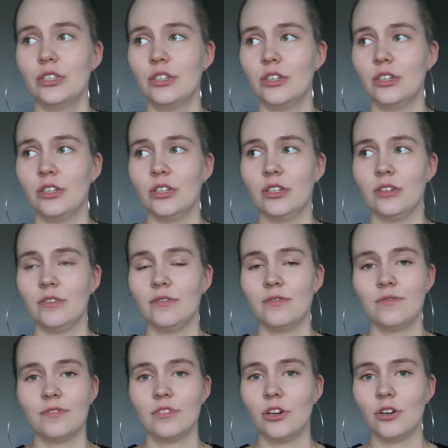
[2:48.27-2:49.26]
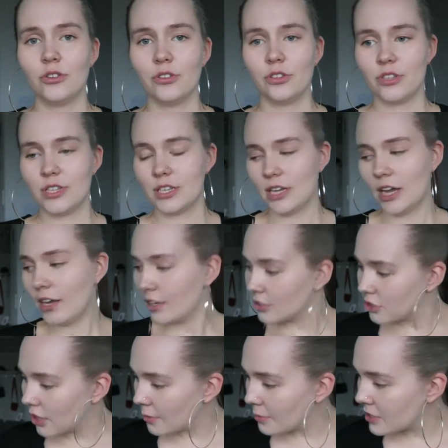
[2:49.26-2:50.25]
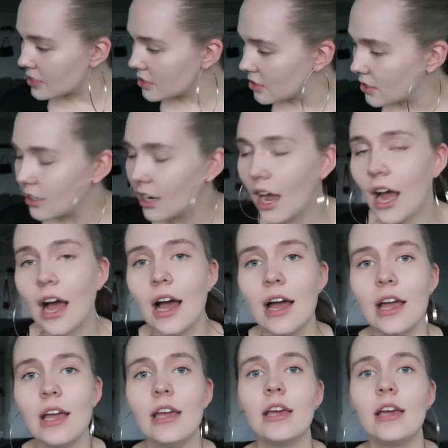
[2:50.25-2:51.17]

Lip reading: on the second trimester I